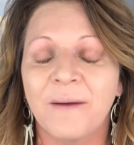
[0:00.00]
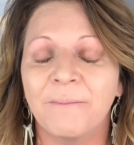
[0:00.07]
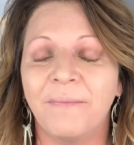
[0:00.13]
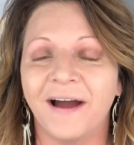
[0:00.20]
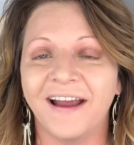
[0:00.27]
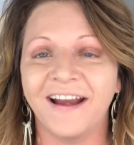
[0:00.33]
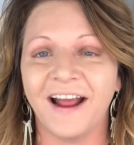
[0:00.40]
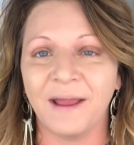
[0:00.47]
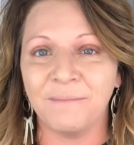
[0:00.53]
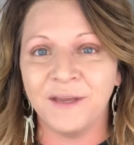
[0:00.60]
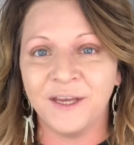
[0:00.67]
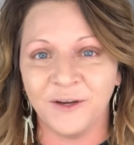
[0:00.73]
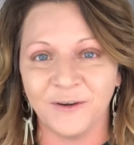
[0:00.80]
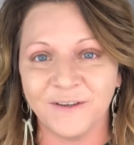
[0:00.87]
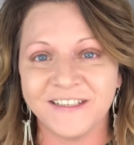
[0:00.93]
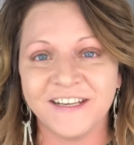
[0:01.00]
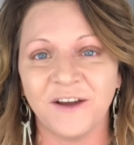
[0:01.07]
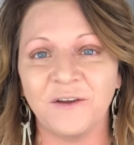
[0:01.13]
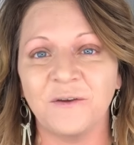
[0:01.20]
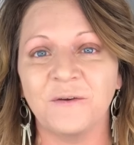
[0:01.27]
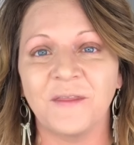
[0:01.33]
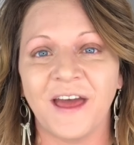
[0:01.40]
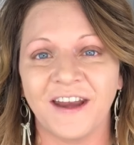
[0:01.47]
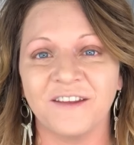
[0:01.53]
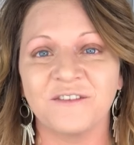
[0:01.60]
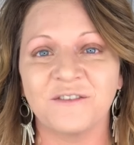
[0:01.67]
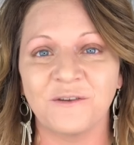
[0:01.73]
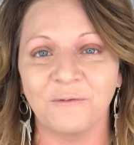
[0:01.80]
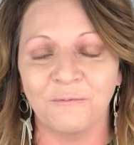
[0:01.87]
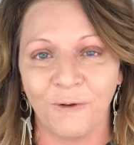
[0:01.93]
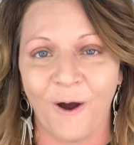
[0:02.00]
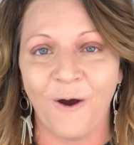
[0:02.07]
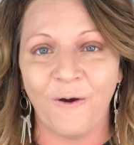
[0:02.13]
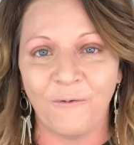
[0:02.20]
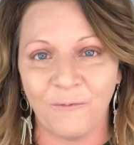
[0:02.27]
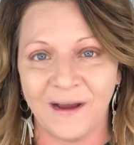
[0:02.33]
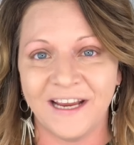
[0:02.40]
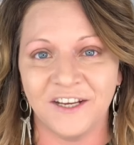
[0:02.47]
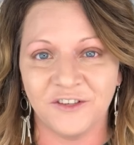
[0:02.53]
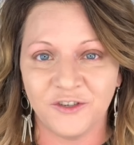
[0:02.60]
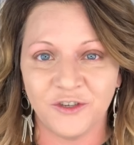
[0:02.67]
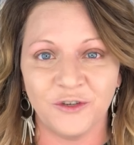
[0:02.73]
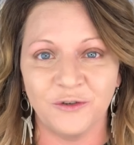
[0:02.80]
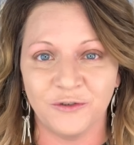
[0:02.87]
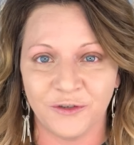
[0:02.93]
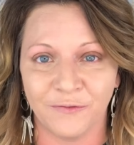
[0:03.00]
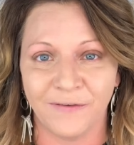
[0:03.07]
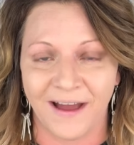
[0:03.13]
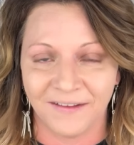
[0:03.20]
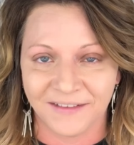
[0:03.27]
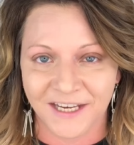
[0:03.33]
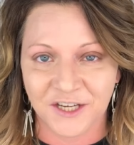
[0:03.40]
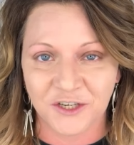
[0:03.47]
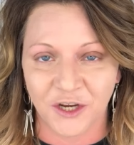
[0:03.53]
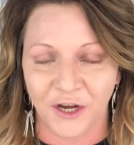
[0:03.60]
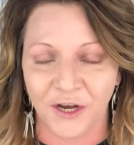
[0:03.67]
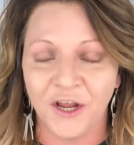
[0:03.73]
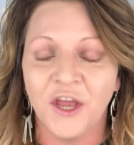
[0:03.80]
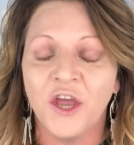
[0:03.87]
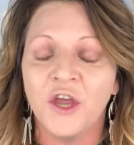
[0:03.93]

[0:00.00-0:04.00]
But I'm here to tell you that is the wrong way to choose your foundation.